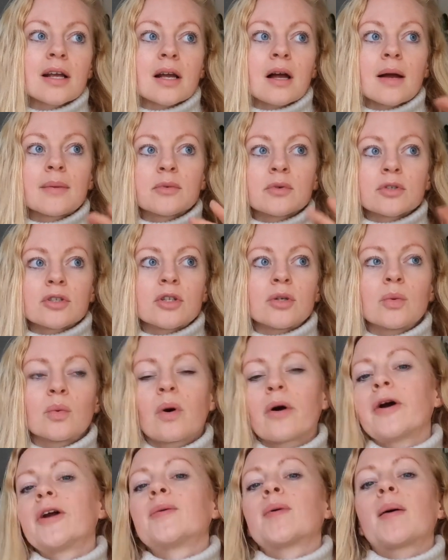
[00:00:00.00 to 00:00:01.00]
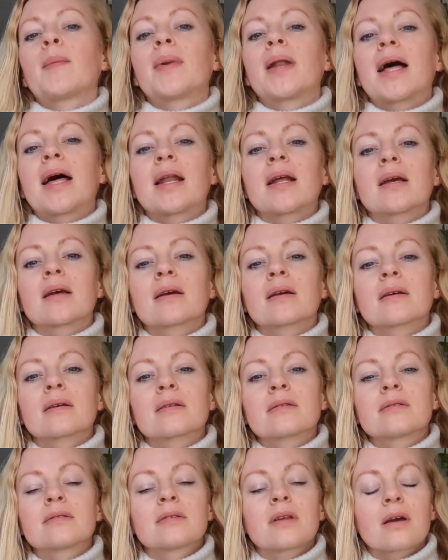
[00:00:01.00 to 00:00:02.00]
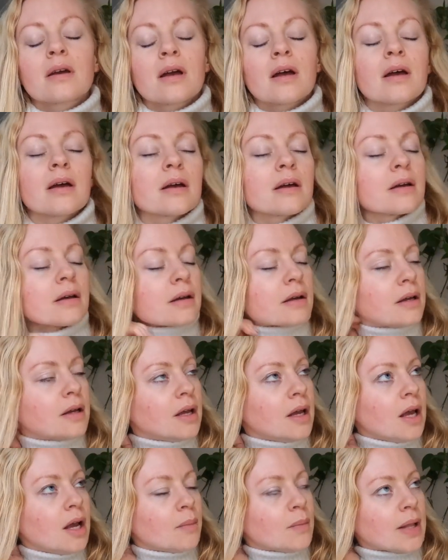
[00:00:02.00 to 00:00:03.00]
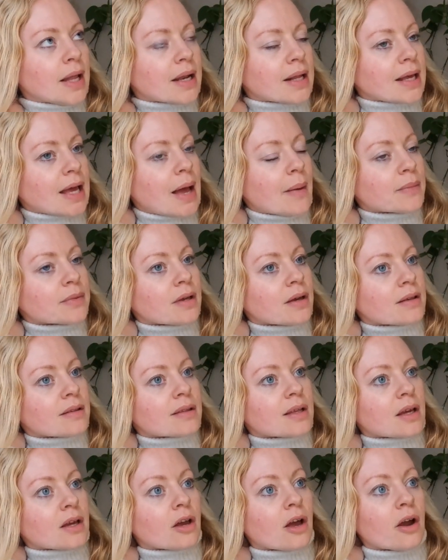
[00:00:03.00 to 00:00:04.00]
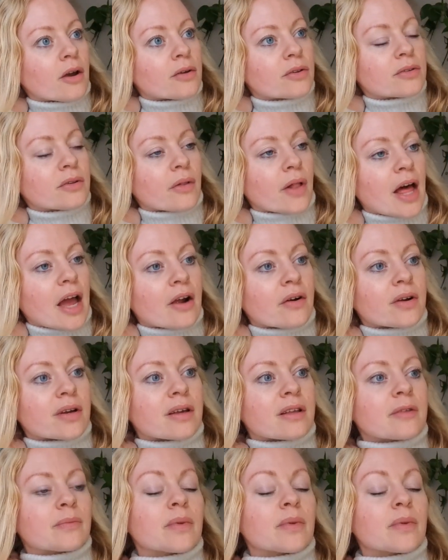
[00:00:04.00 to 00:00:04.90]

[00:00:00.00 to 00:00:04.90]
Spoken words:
I'm not too worried about planning campsites in coastal areas,